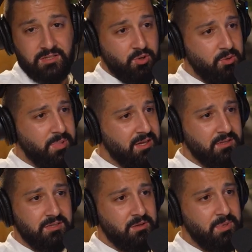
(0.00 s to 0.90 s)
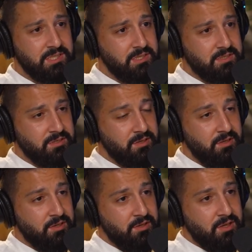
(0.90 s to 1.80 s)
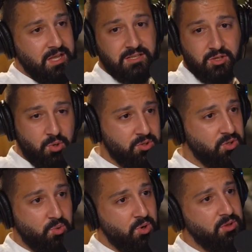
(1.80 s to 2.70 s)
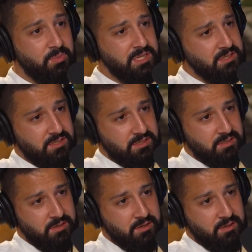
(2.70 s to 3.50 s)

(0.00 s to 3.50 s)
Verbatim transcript: is going back into the business. It's going to grow the business.